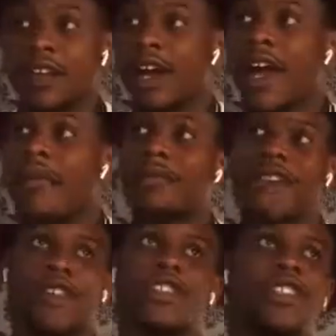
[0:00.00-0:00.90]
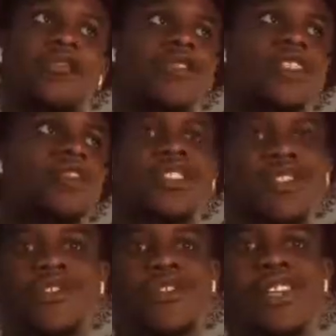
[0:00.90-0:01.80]
I'm recording this video on a
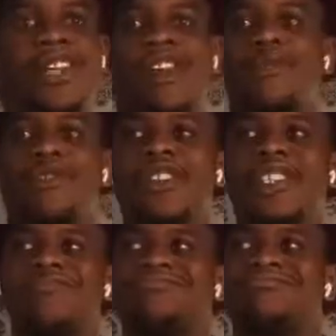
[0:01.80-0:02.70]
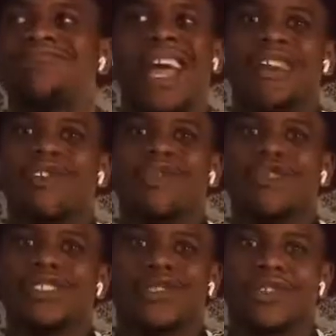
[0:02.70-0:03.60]
Sunday and I'm already tired of
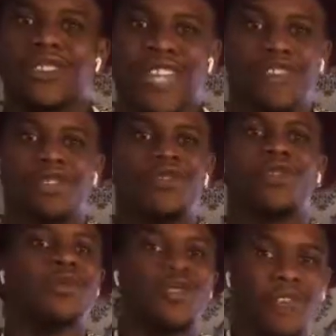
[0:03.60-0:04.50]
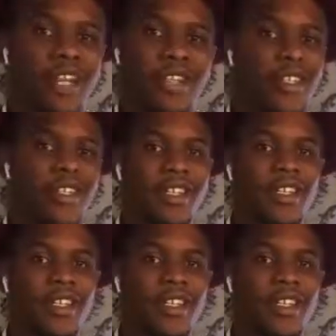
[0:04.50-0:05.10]
all the songs that have been dropped on Friday,